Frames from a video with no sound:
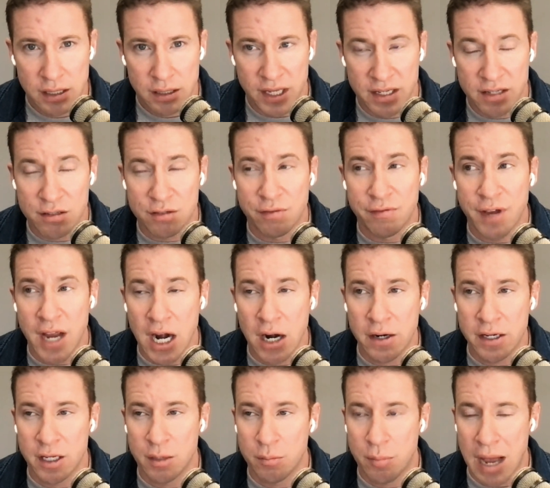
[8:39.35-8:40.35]
It is
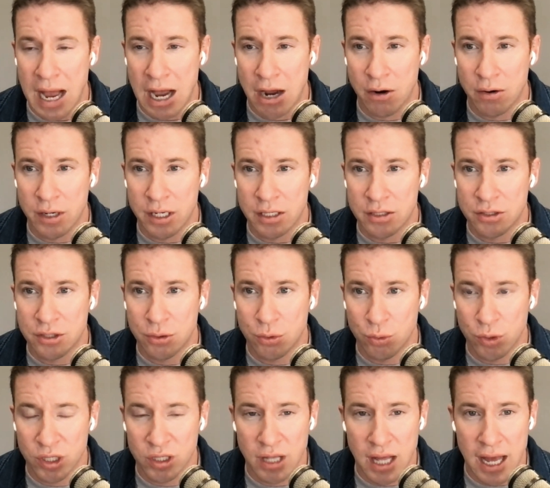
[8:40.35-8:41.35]
very empowering to
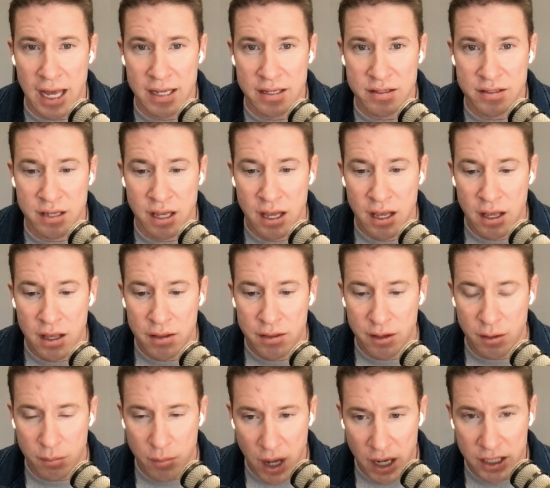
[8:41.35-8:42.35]
realize
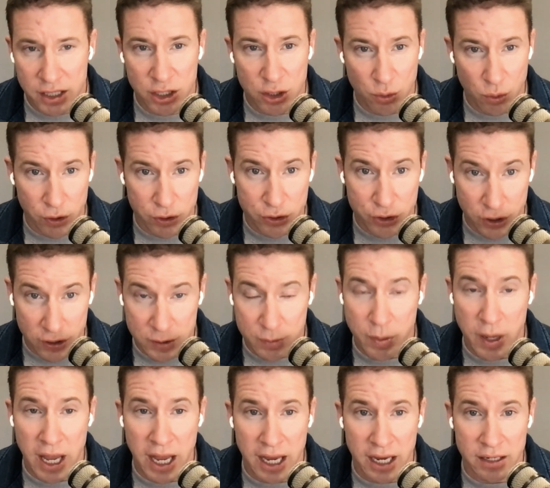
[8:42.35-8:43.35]
the money you were
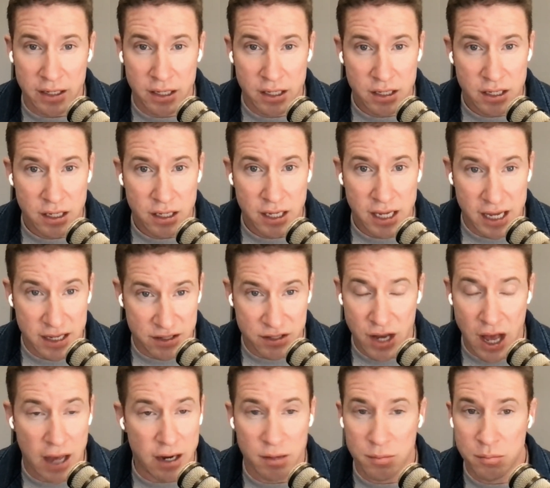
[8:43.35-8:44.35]
just paid is
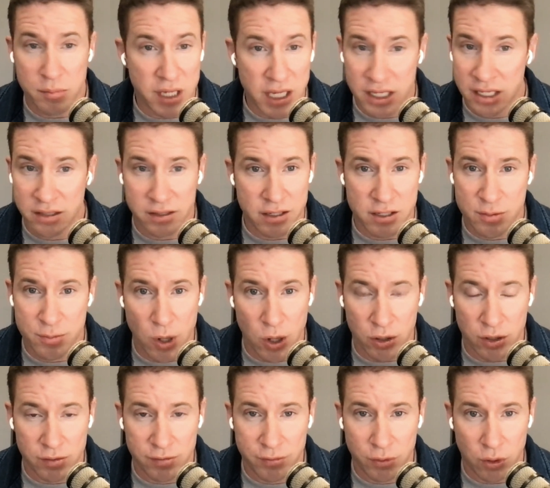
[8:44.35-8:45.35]
not immediately
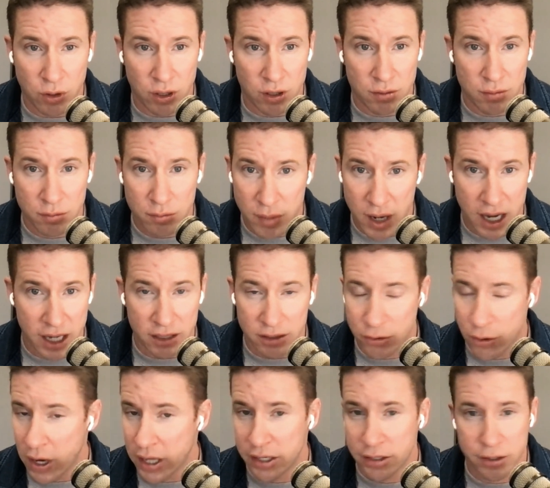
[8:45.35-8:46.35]
spoken for by
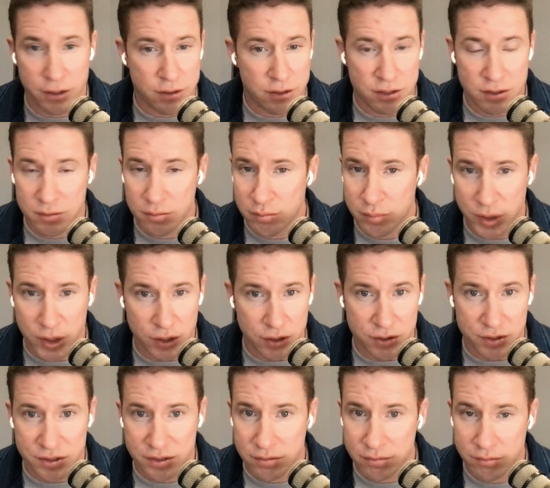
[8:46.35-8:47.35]
creditors,
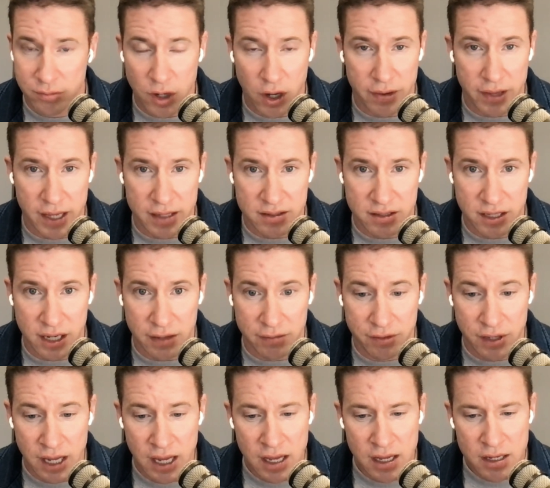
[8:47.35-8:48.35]
bills, all that
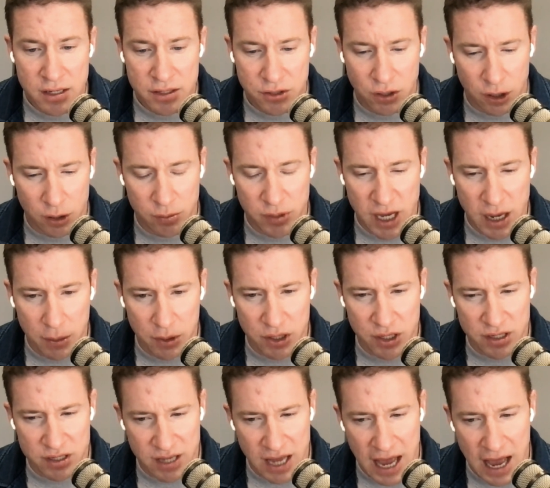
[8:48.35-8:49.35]
stuff. So to be able to
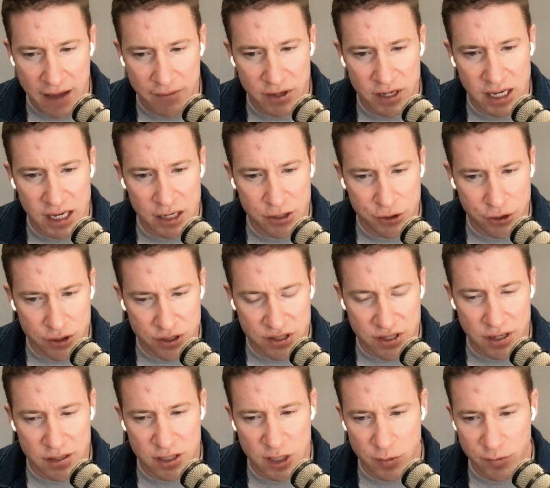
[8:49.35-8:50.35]
just have it in your
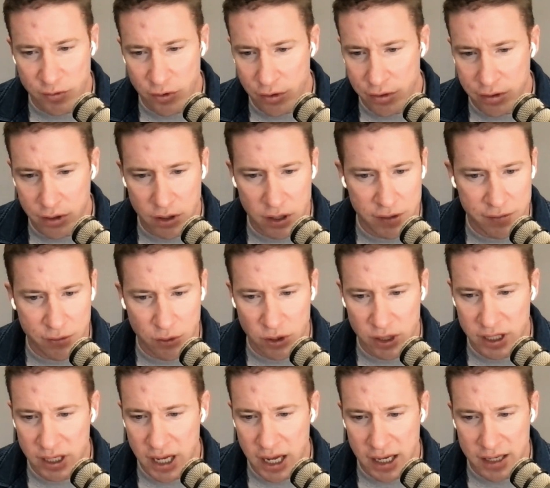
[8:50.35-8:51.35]
system for 30,
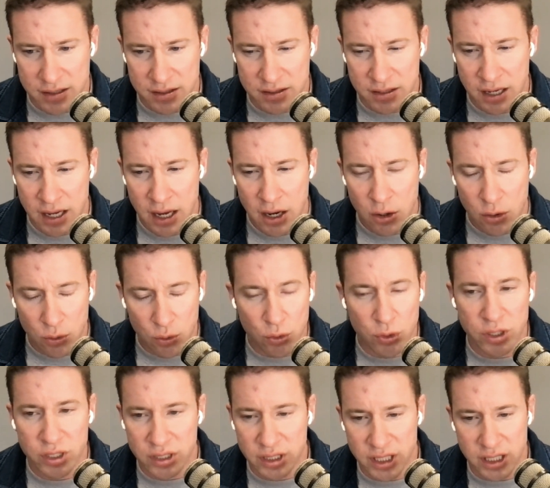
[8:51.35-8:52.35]
40 days,
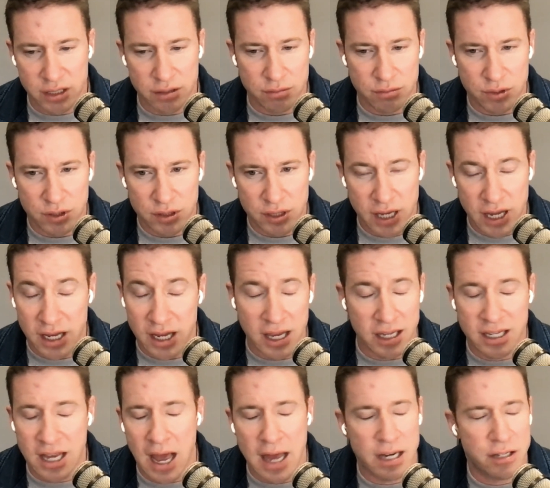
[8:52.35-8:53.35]
really,
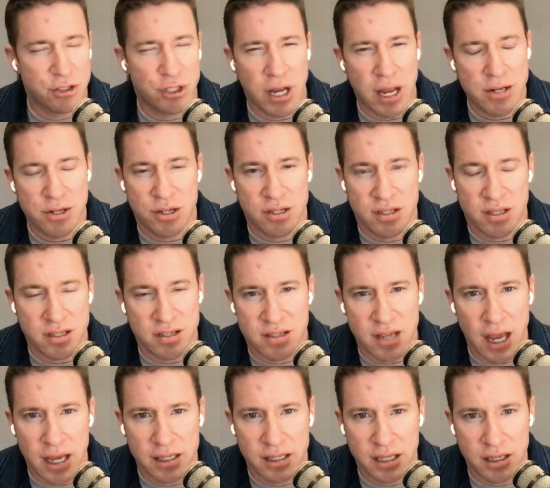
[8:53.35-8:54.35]
it kind of changes the
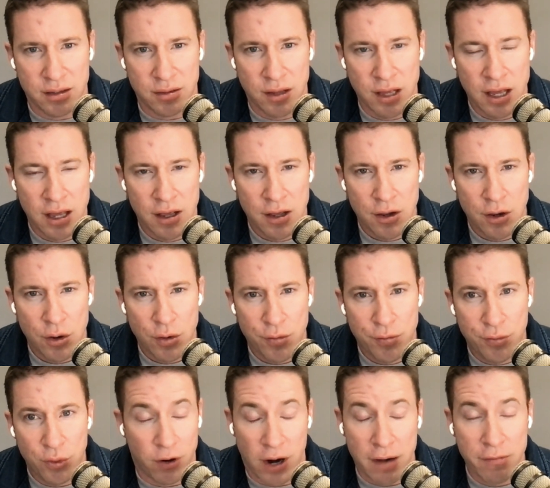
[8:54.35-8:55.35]
psyche
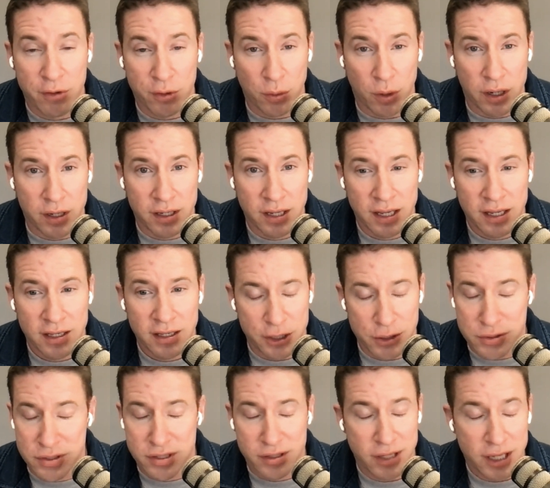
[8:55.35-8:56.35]
for everyone.
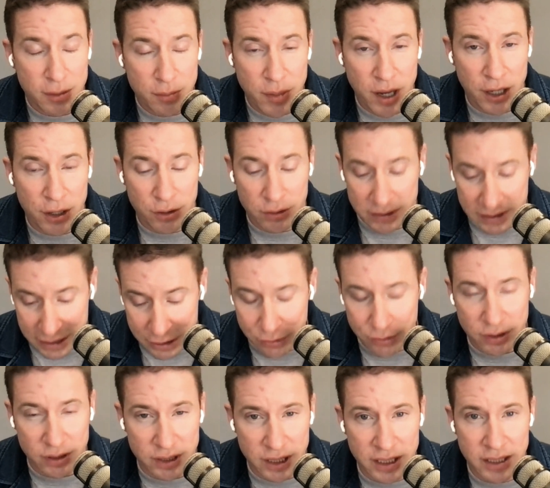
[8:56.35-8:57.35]
You sleep better,
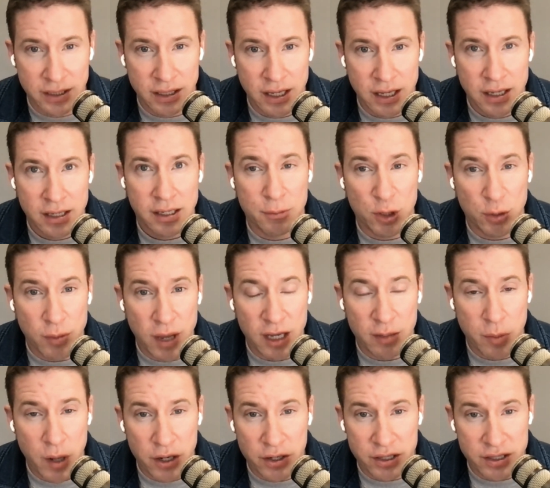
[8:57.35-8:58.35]
literally. You
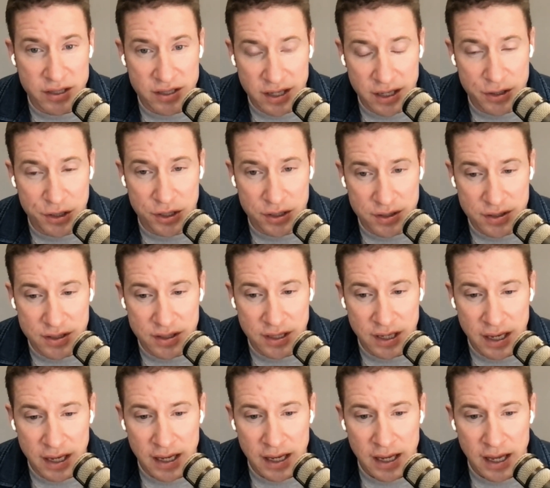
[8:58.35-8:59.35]
make better decisions.
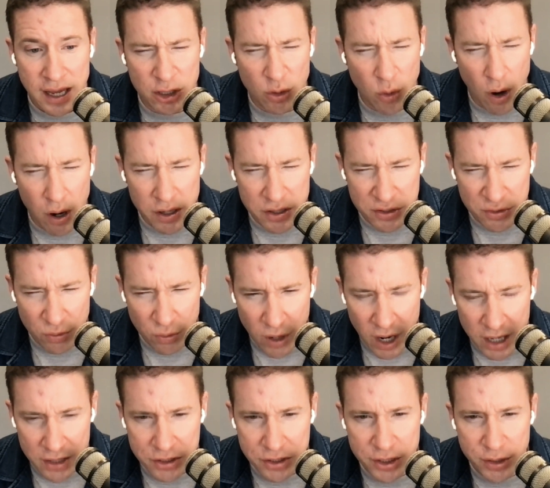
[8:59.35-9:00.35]
You aren't as
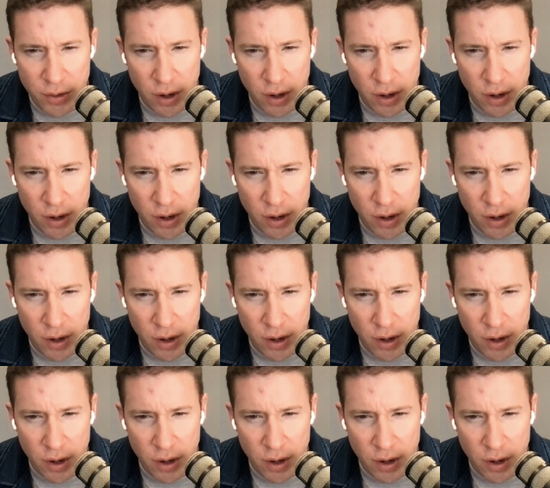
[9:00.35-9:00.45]
rushed.